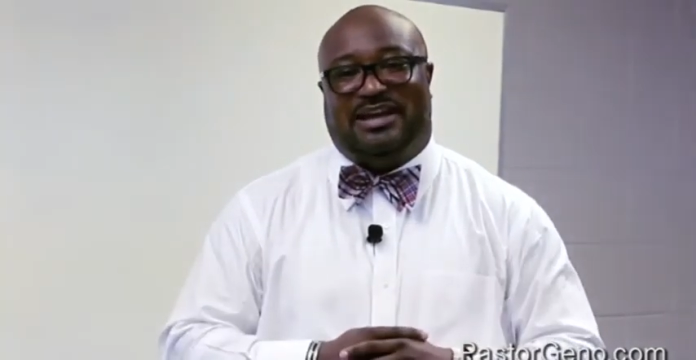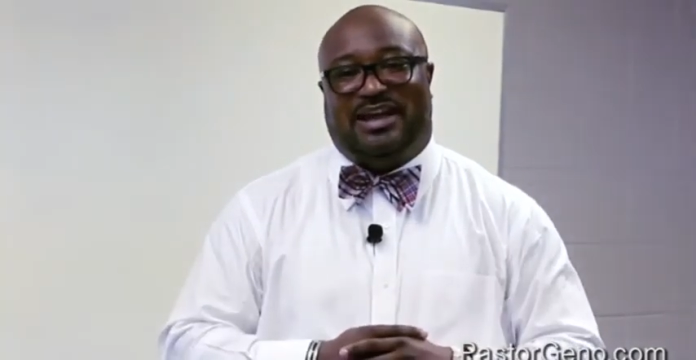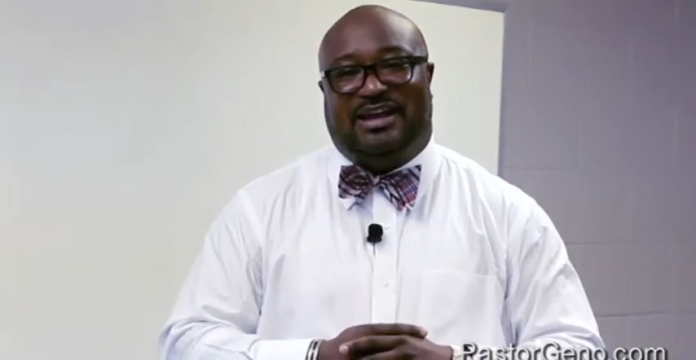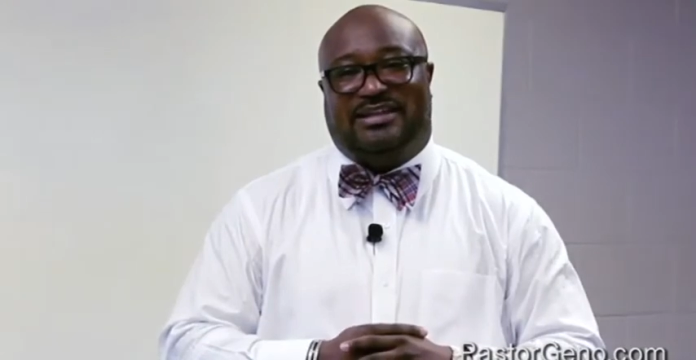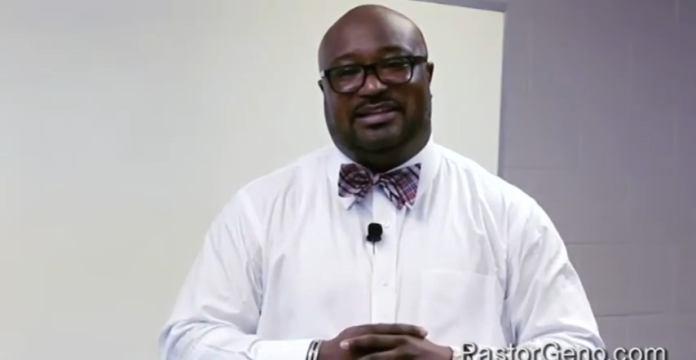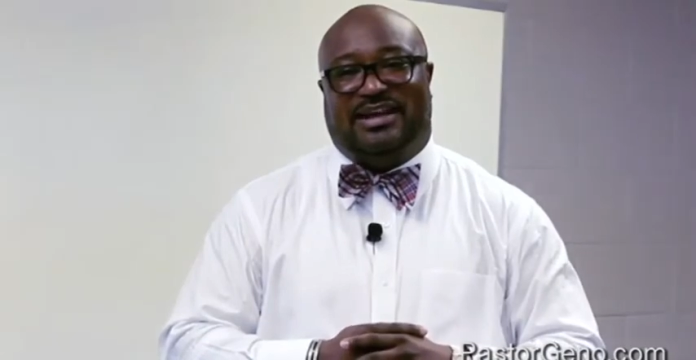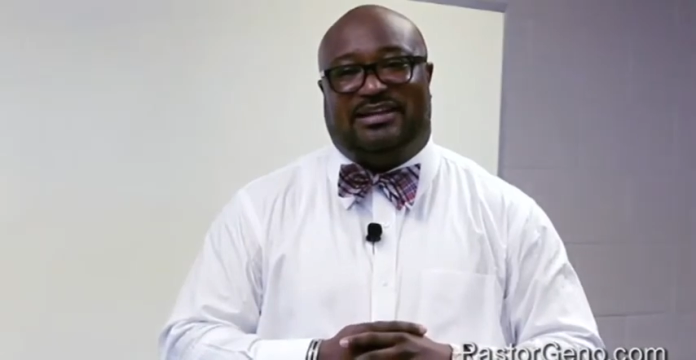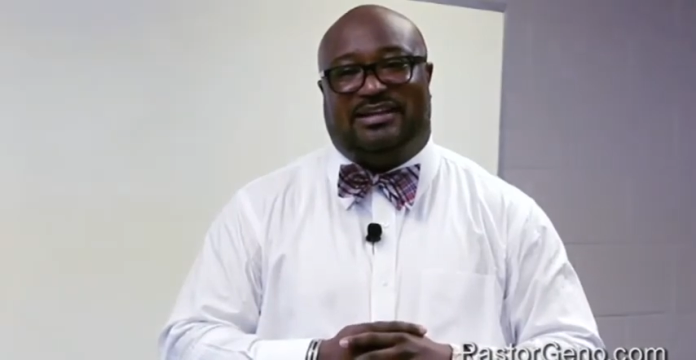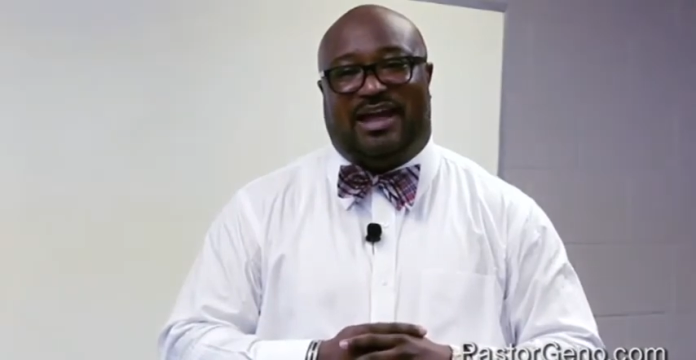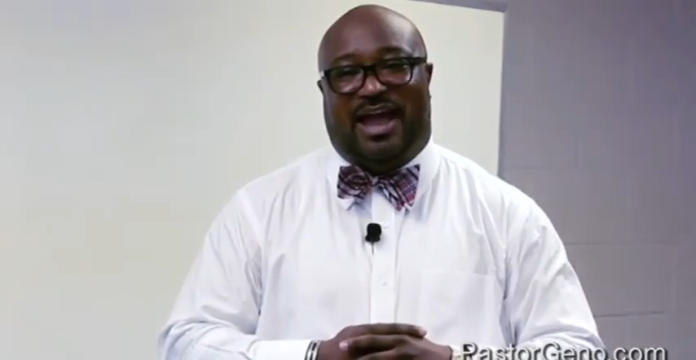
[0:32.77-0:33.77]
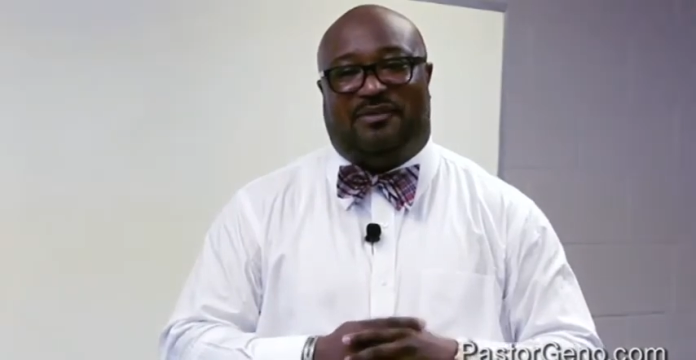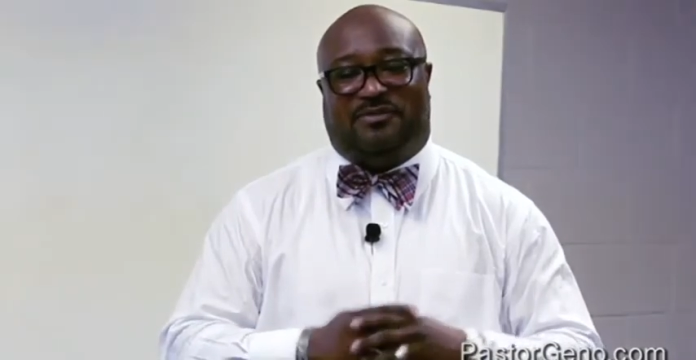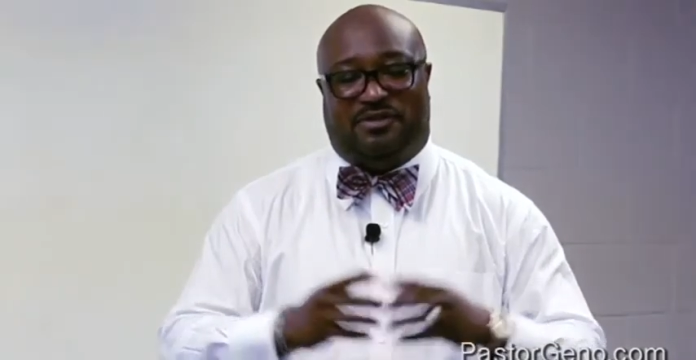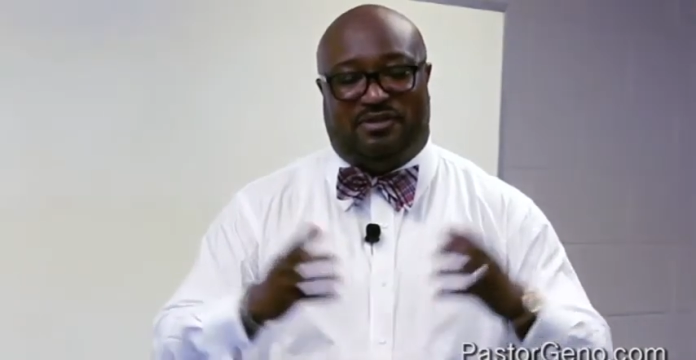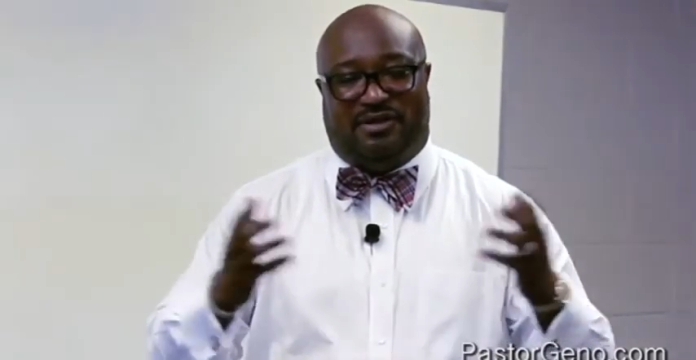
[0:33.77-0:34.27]
And he said,
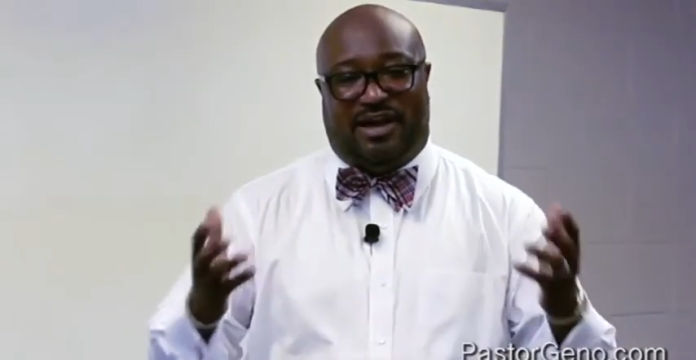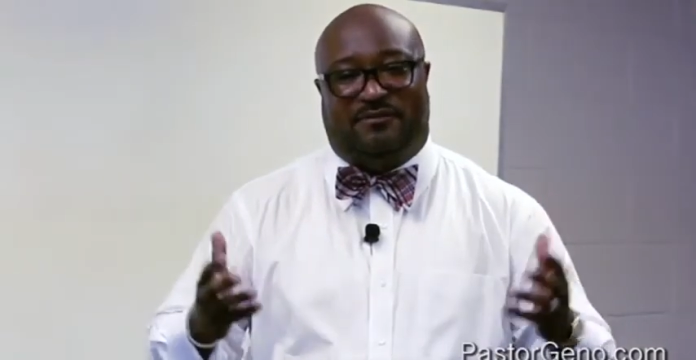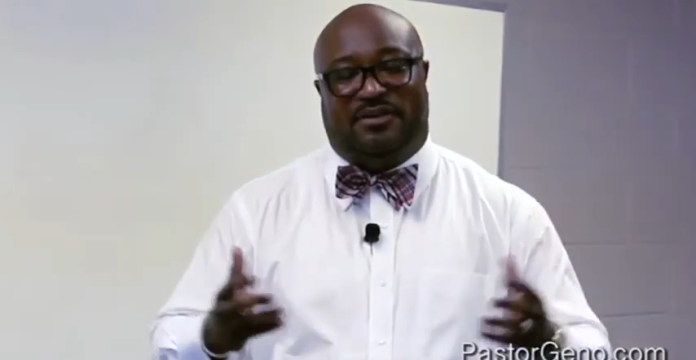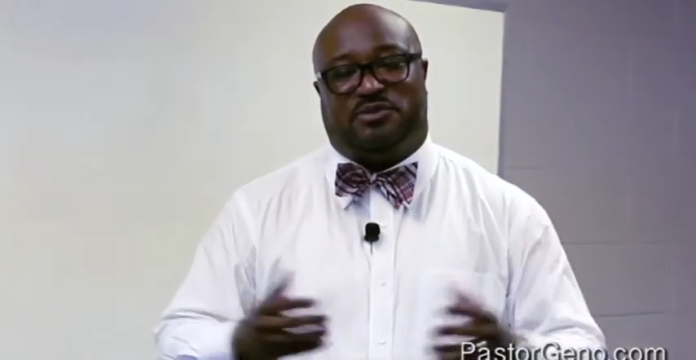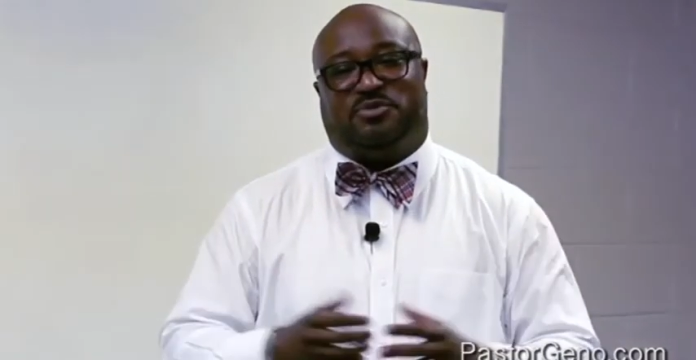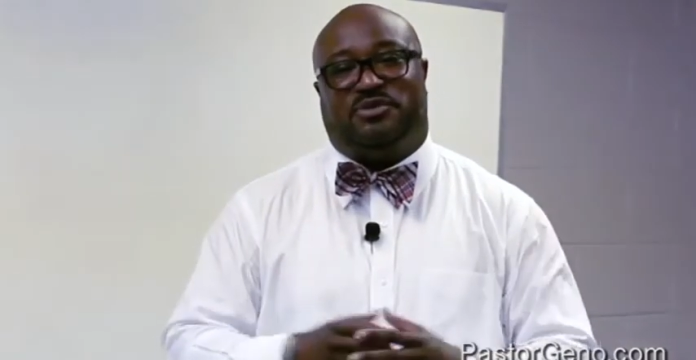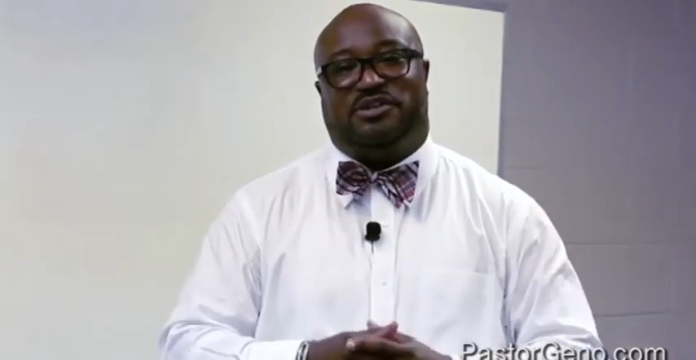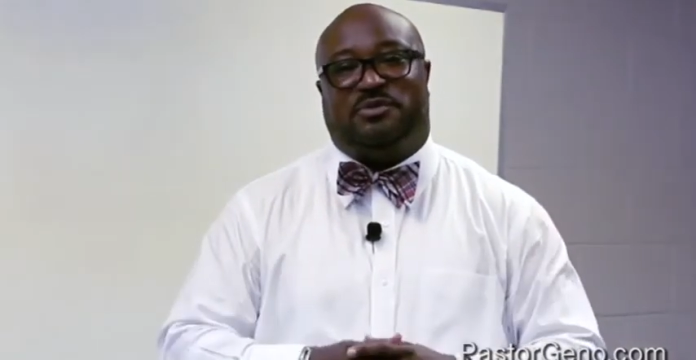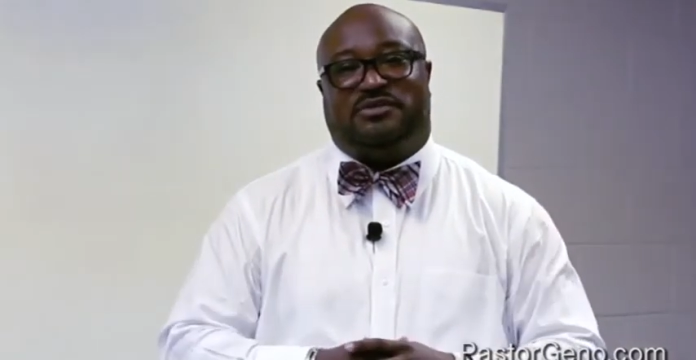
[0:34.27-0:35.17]
after I finished preaching